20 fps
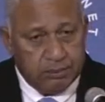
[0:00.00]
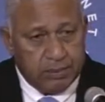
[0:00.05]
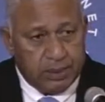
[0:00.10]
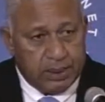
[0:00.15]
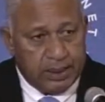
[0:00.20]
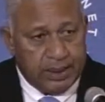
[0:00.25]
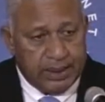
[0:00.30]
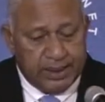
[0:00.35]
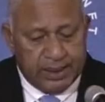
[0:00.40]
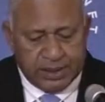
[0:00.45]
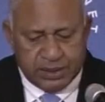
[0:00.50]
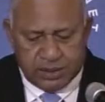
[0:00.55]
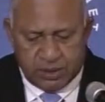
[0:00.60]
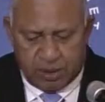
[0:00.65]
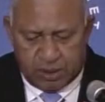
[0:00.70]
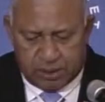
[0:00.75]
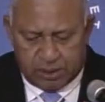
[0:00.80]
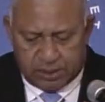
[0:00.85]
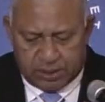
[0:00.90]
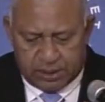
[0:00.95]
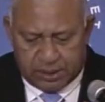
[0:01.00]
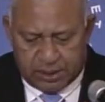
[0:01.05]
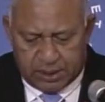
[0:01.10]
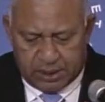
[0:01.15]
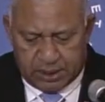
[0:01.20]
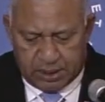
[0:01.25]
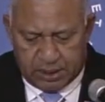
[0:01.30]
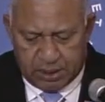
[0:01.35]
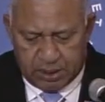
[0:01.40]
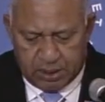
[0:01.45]
But let us not
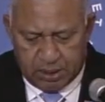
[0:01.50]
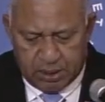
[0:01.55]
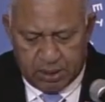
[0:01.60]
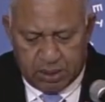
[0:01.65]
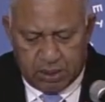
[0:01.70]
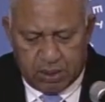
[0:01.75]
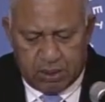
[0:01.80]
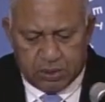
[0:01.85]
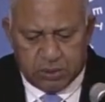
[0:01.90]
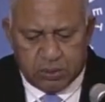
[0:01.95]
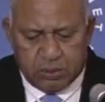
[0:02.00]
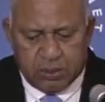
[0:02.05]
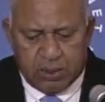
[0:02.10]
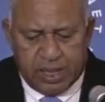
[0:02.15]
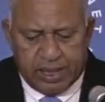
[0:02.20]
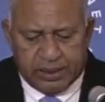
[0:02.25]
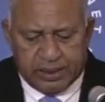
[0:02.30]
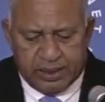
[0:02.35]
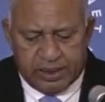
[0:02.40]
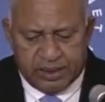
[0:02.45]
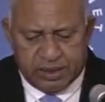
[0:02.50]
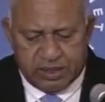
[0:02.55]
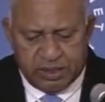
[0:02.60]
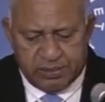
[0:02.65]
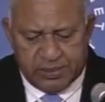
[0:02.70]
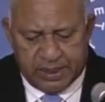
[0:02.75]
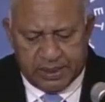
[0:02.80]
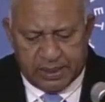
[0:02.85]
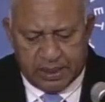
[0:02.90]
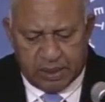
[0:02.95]
also
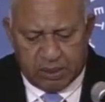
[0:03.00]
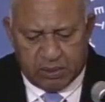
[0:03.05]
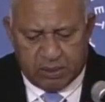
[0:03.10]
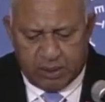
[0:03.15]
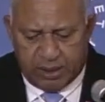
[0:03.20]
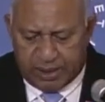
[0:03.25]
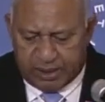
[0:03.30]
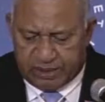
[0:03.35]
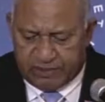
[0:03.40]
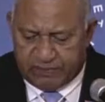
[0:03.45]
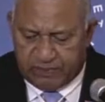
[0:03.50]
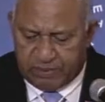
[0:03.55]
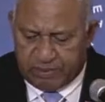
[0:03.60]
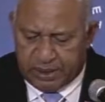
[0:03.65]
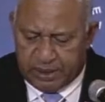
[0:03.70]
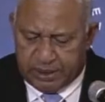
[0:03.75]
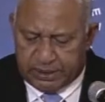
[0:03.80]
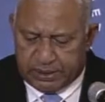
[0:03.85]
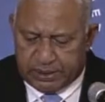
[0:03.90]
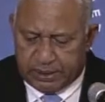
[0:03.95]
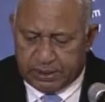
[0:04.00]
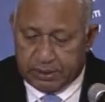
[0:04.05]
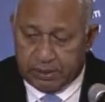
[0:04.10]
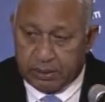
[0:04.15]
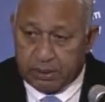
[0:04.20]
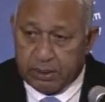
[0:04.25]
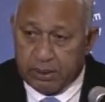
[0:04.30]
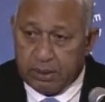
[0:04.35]
underestimate our collective ability